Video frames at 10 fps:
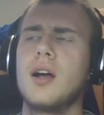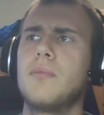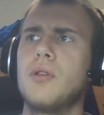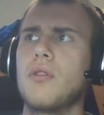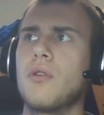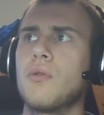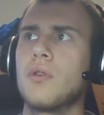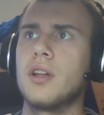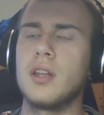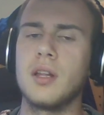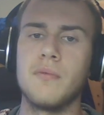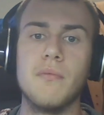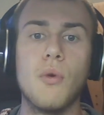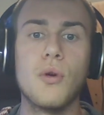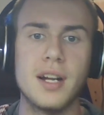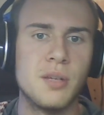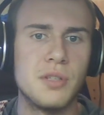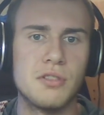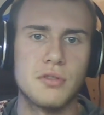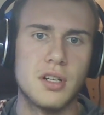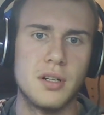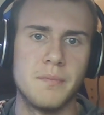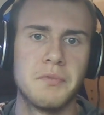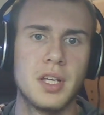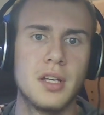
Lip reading: blow the horn, and then more enemies will come.